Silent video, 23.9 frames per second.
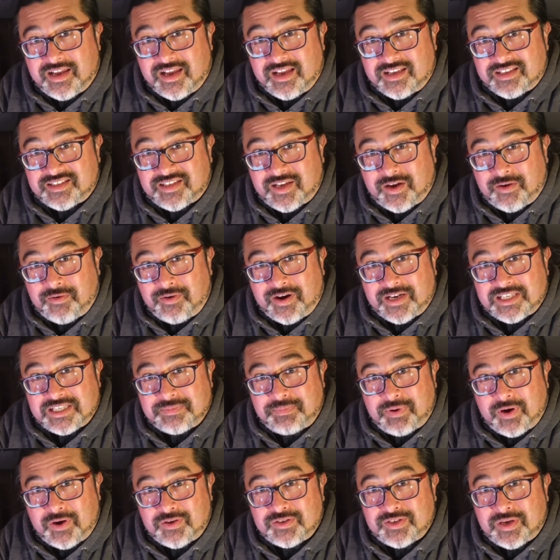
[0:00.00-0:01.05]
So I
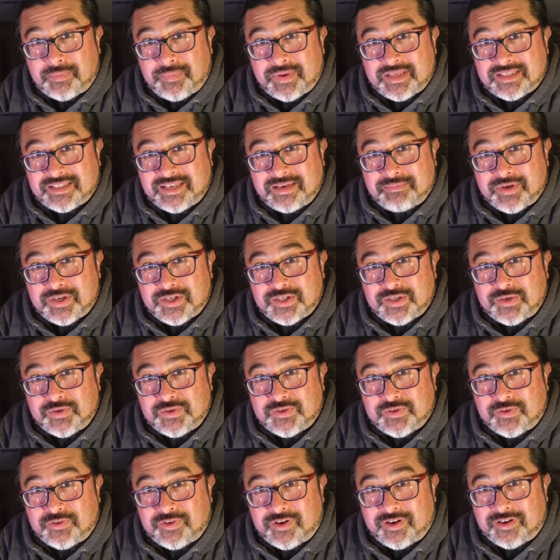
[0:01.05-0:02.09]
suppose I best get my
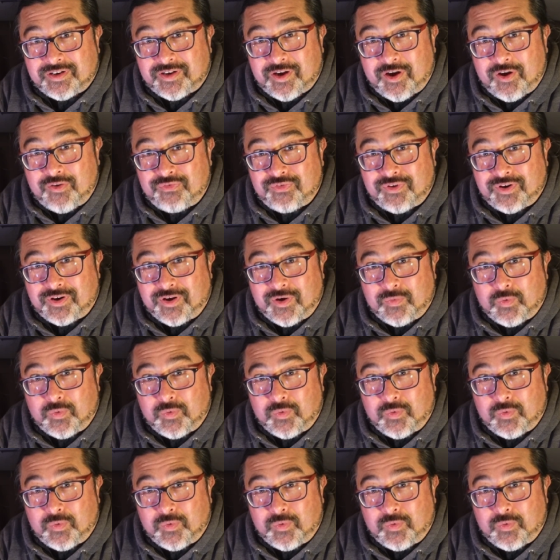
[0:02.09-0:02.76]
shoes on and go for a little